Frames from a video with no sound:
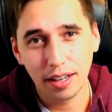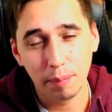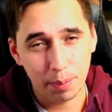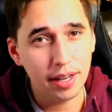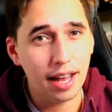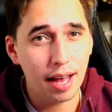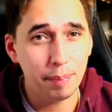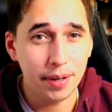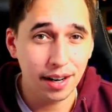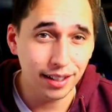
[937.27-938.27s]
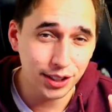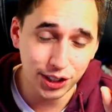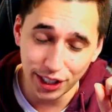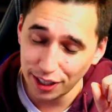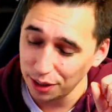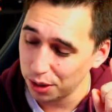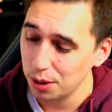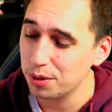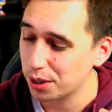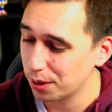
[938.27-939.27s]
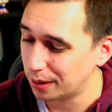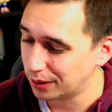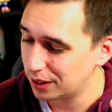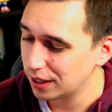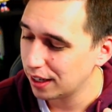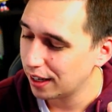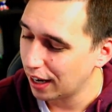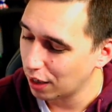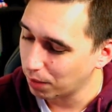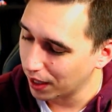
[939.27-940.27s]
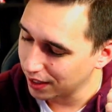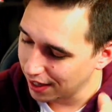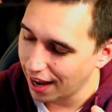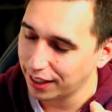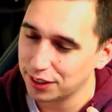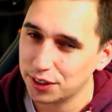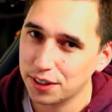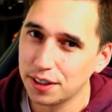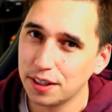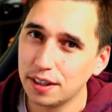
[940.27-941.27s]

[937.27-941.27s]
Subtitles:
and be happy, and I'll see you dudes in my next